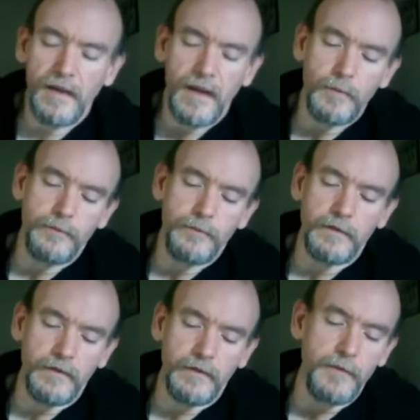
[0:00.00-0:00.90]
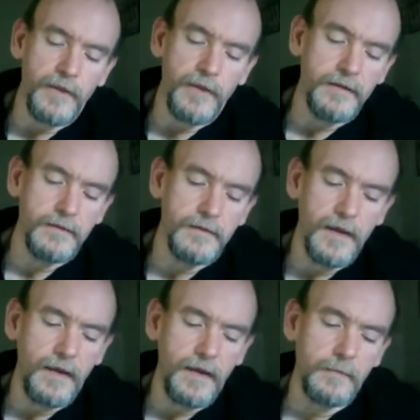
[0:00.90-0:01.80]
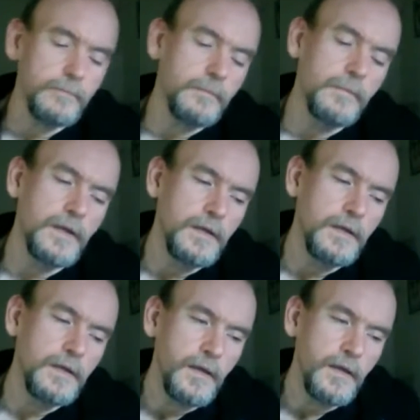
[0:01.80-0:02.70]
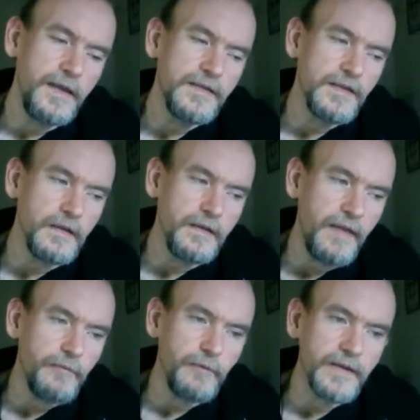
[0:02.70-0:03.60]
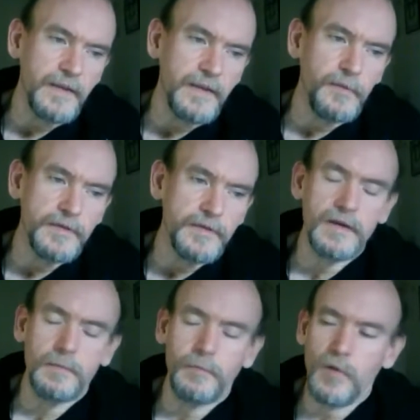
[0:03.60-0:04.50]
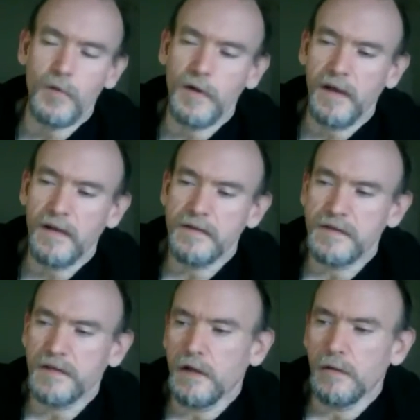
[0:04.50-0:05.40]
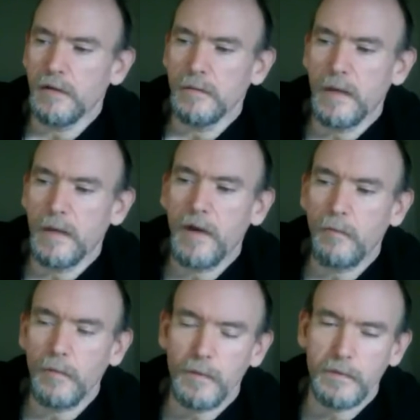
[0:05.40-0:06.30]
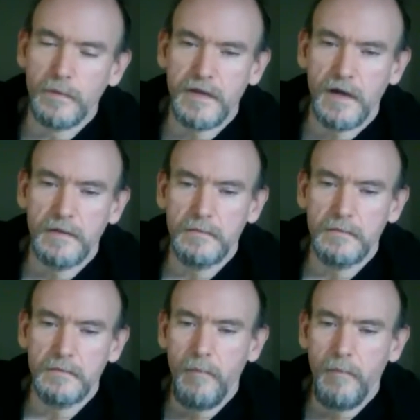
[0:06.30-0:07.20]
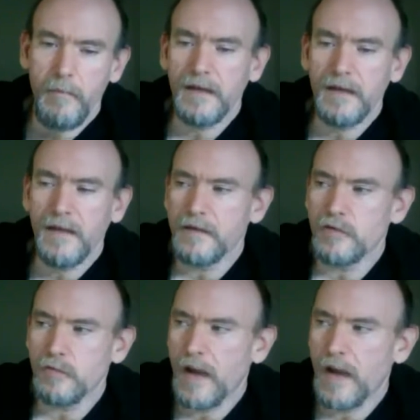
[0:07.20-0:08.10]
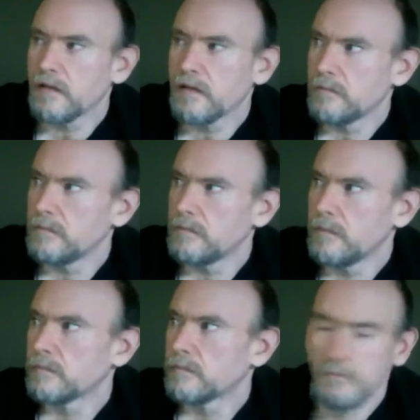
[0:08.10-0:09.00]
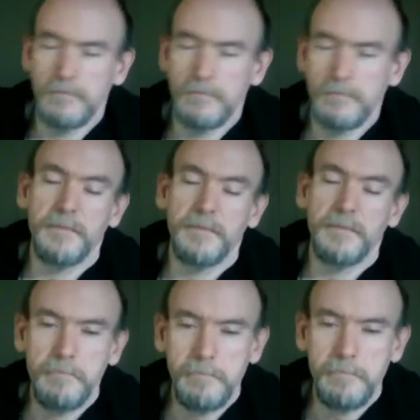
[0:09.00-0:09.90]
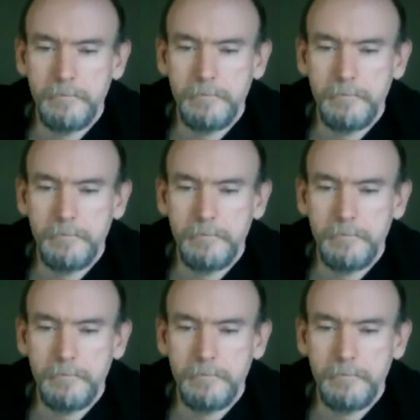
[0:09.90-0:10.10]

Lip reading: I would fall in love with it. It is on Netflix up to a certain point, and so I probably will start making that trek sometime.